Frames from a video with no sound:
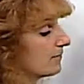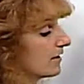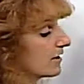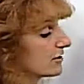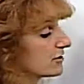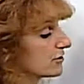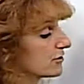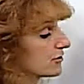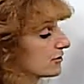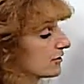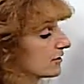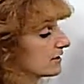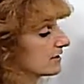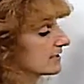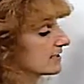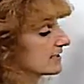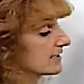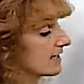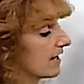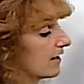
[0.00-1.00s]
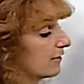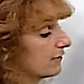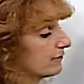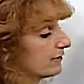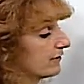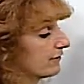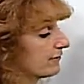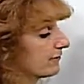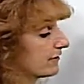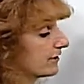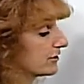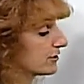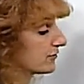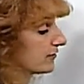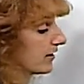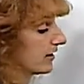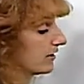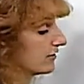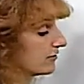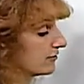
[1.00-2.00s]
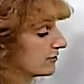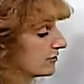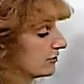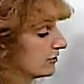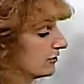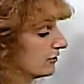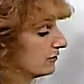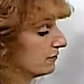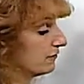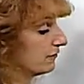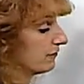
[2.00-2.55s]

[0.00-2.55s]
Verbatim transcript: much they're going to sell the refrigerator to you